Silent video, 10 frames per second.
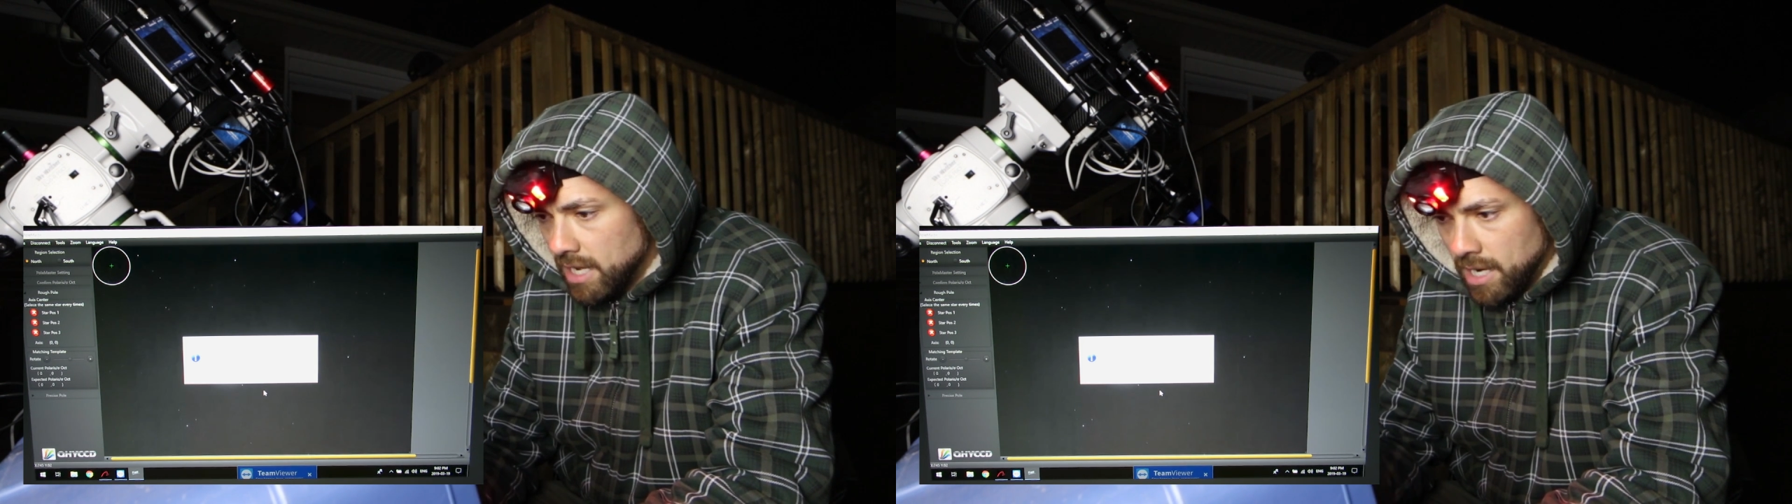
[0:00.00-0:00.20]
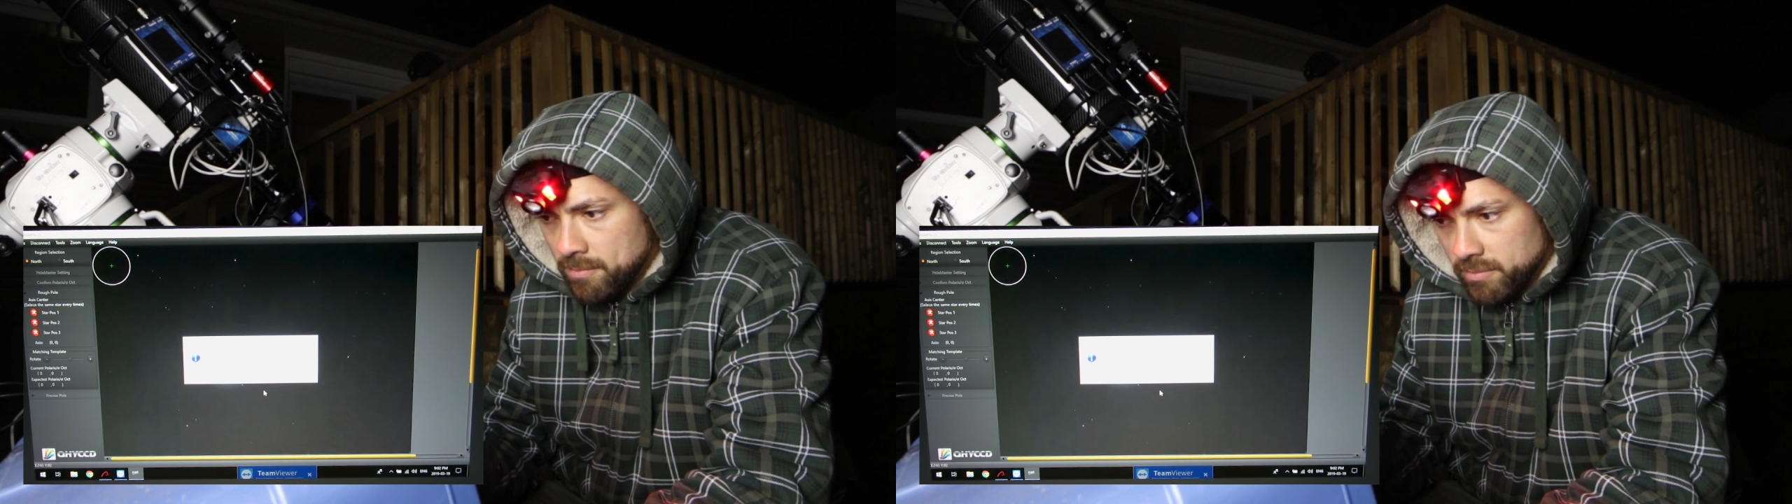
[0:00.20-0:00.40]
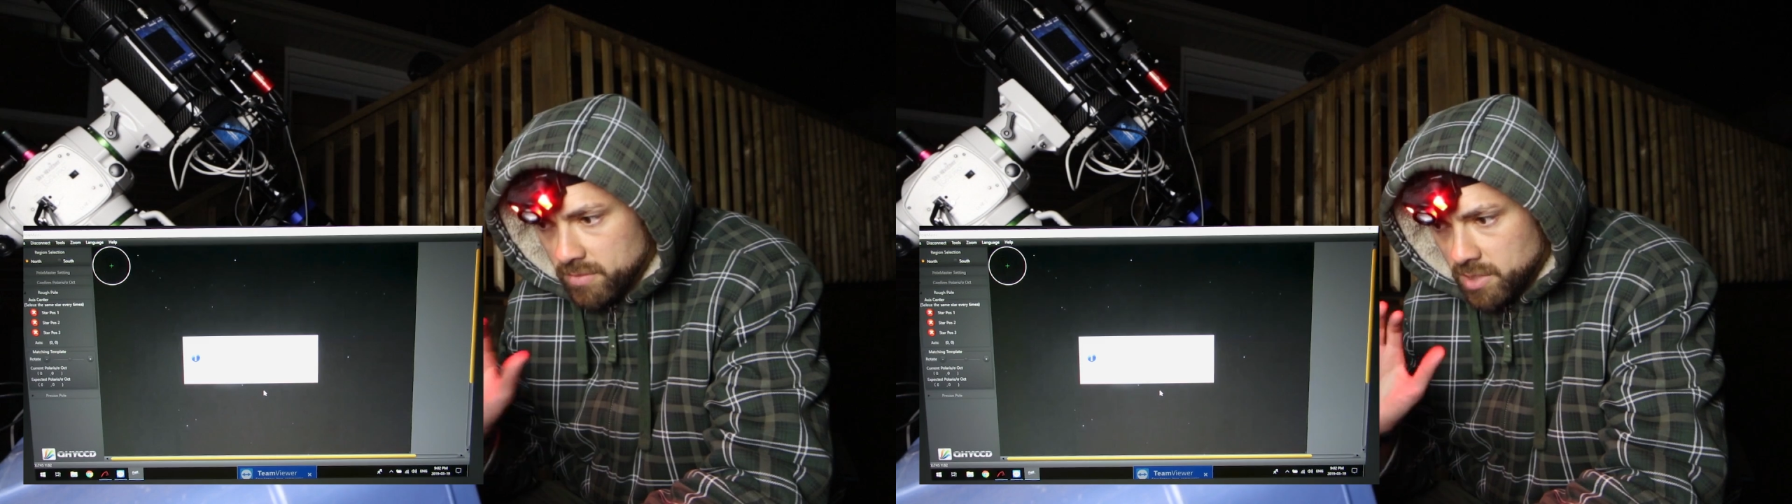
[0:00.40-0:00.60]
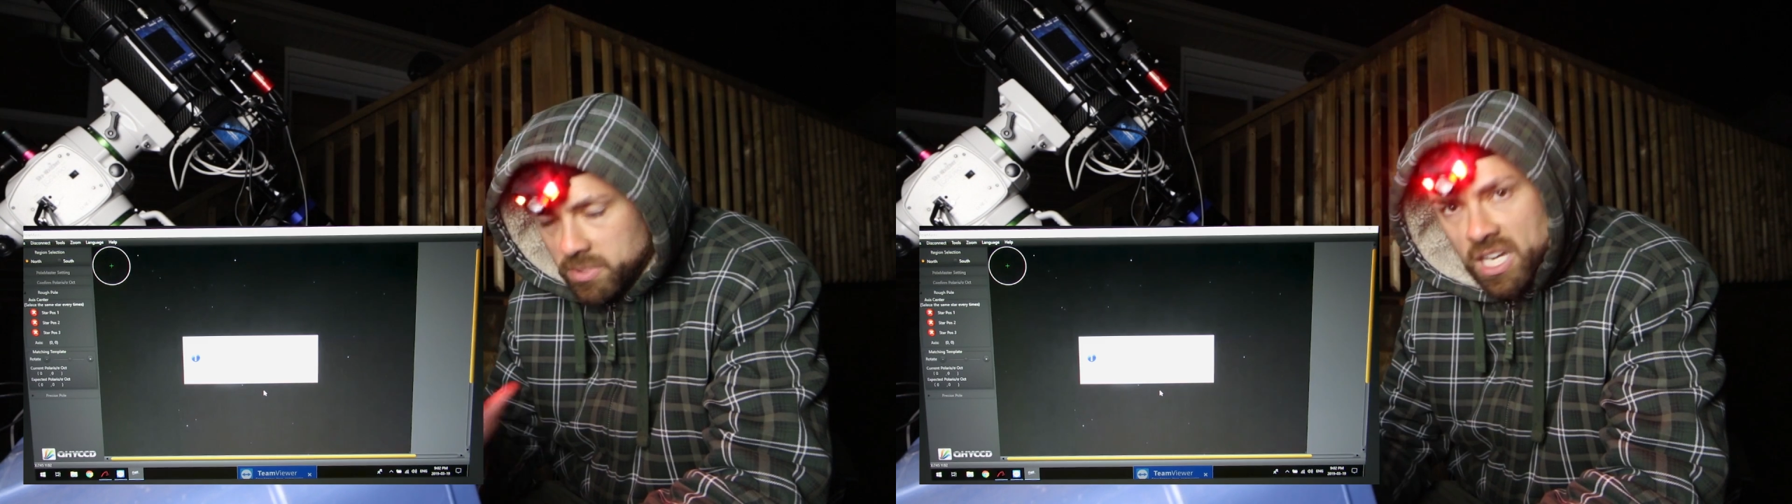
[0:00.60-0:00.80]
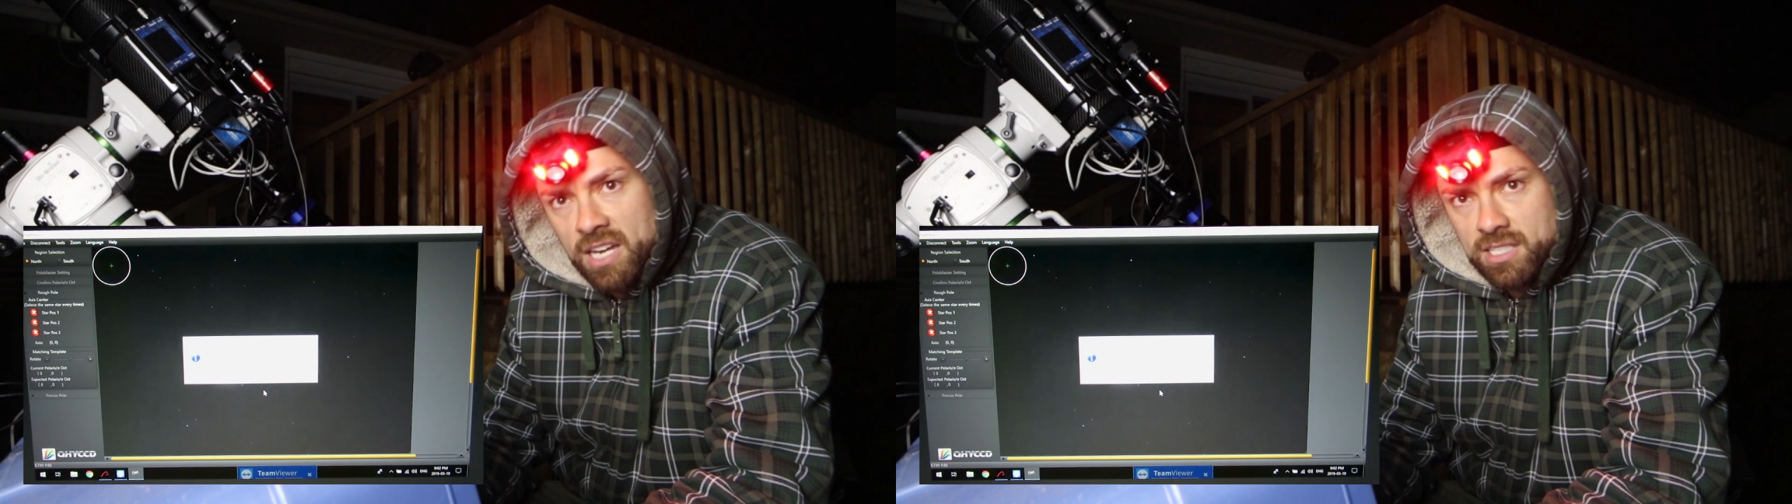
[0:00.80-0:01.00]
I'm to
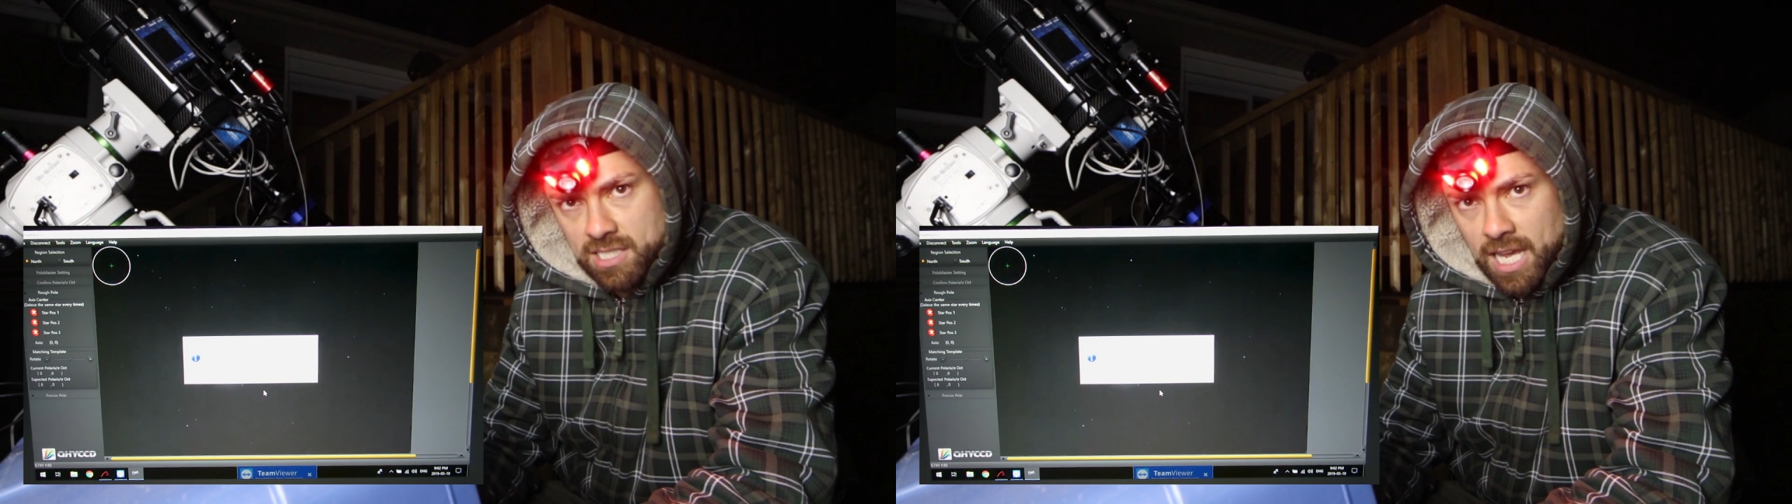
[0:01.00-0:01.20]
be honest,